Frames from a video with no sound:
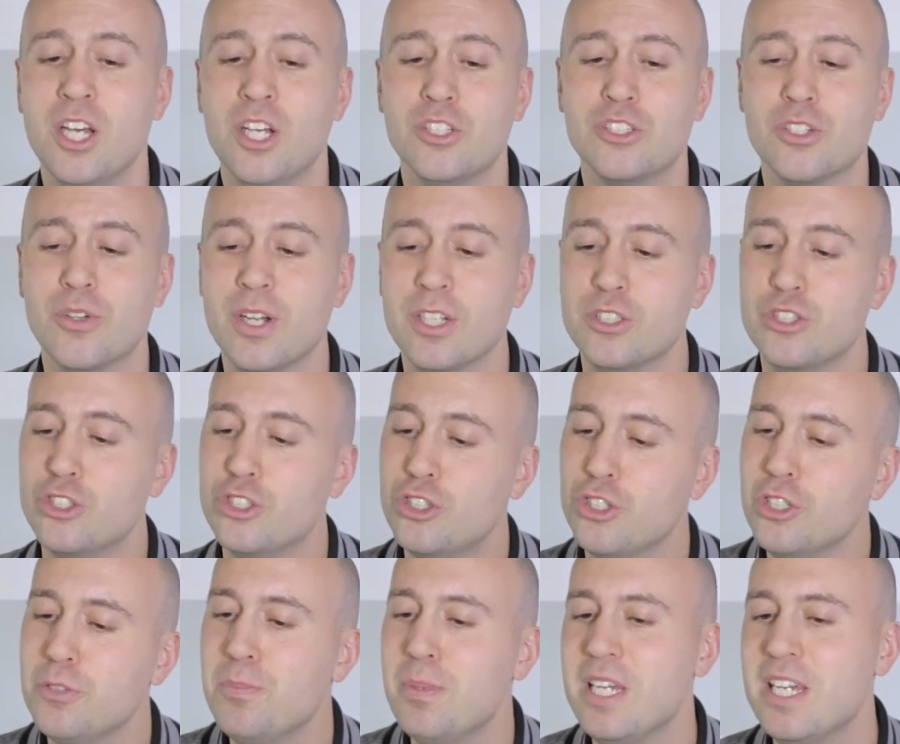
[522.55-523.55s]
So it
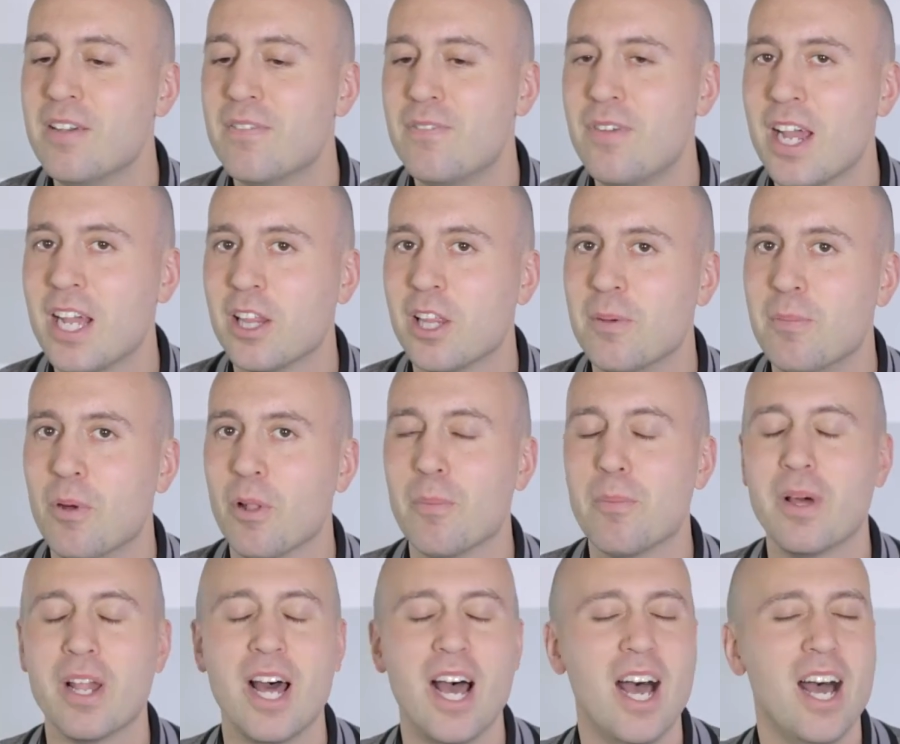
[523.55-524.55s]
should be available,
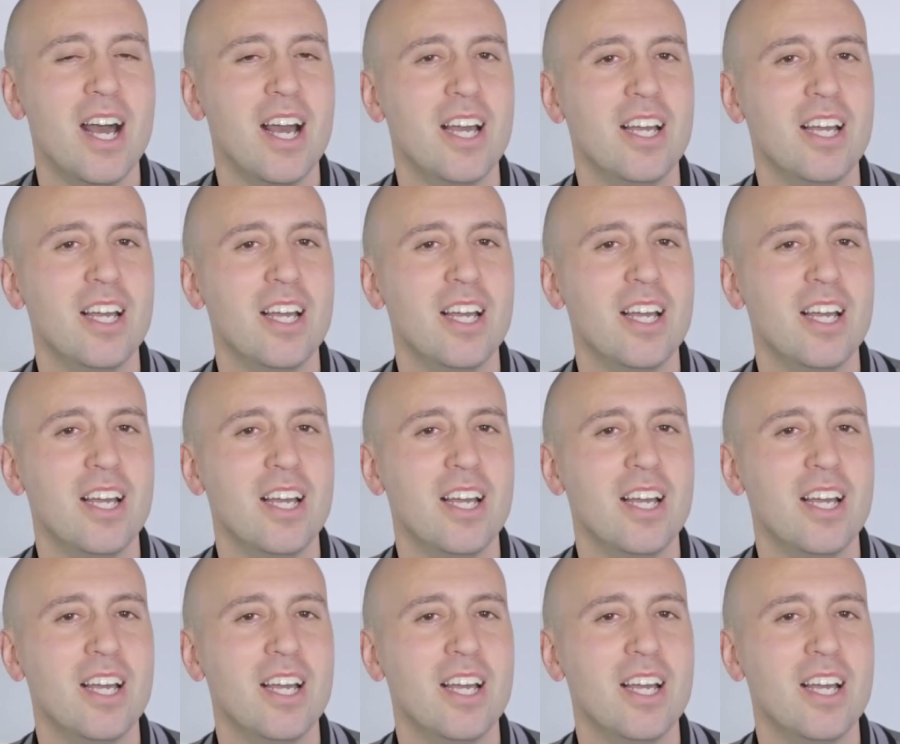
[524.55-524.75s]
but